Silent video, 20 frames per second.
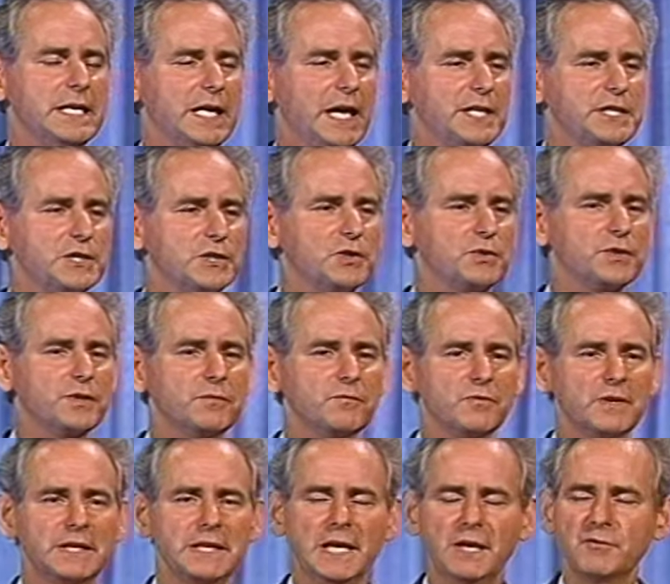And you know,
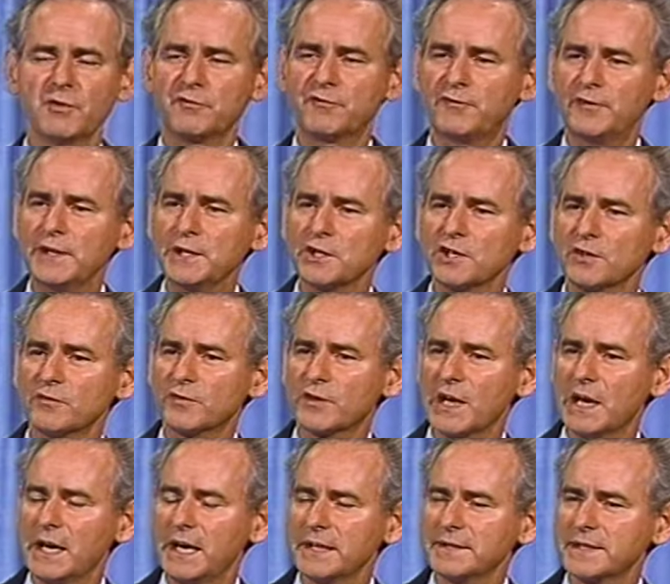when you have a fear of
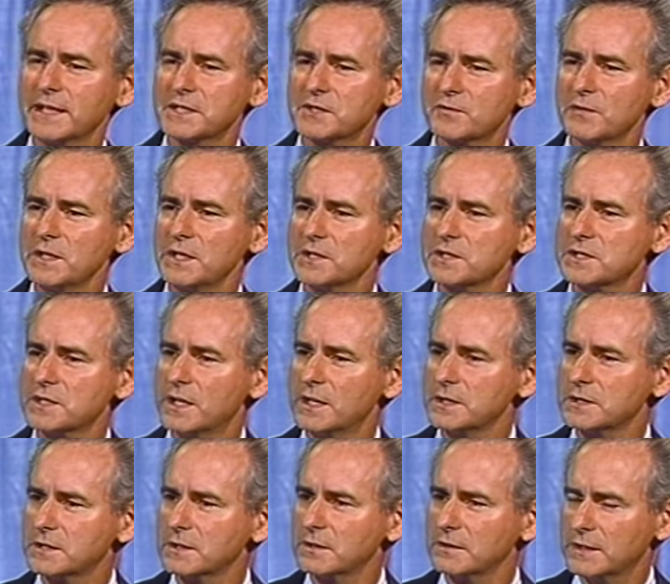God, that's when you
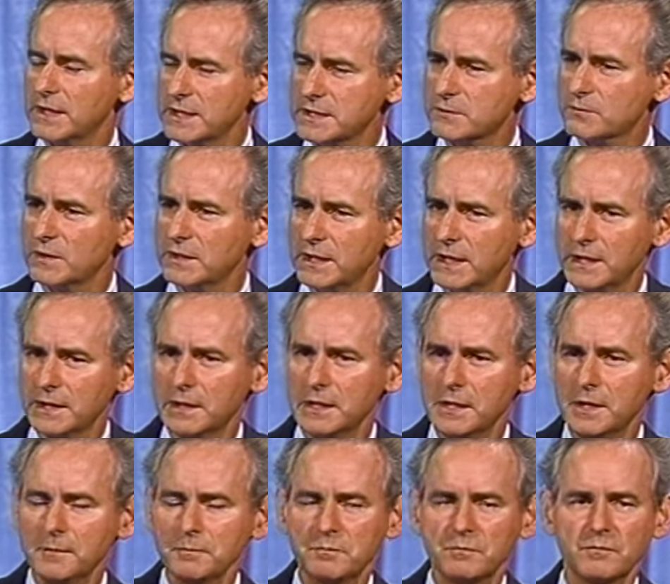start to, that's when they
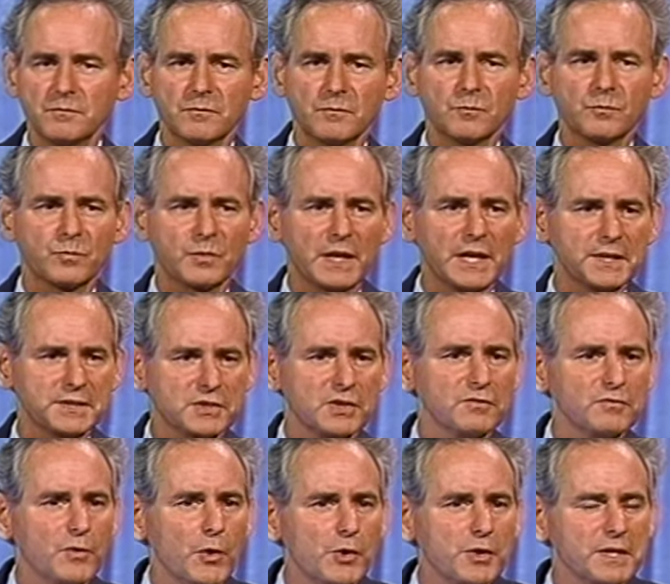got
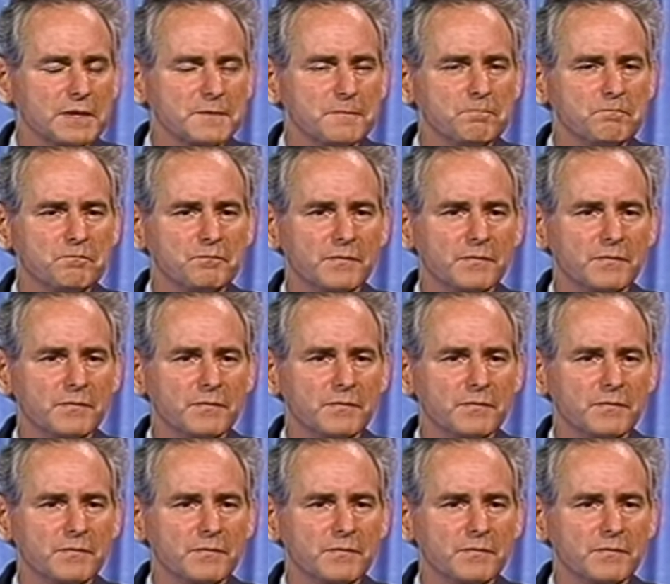converted.